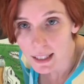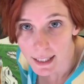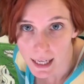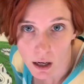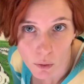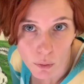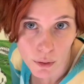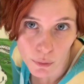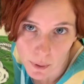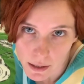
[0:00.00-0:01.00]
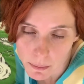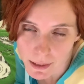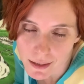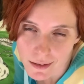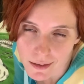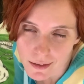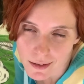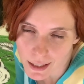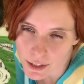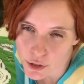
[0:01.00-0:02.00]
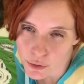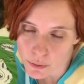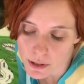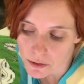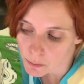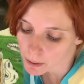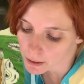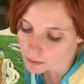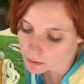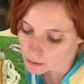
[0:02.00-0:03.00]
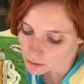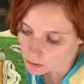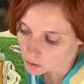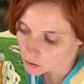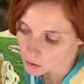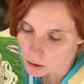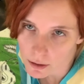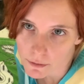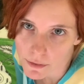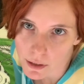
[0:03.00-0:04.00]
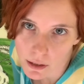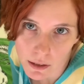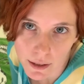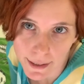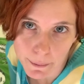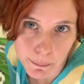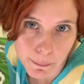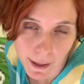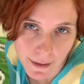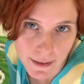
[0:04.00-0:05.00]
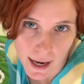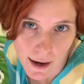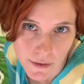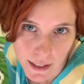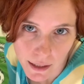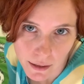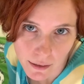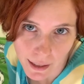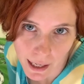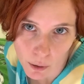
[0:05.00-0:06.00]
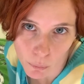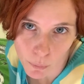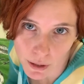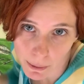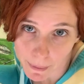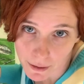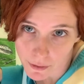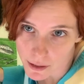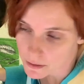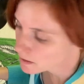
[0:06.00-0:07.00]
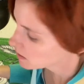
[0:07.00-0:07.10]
Now, the recipe doesn't say to do this, but all of the bakes that I've seen now when they make these,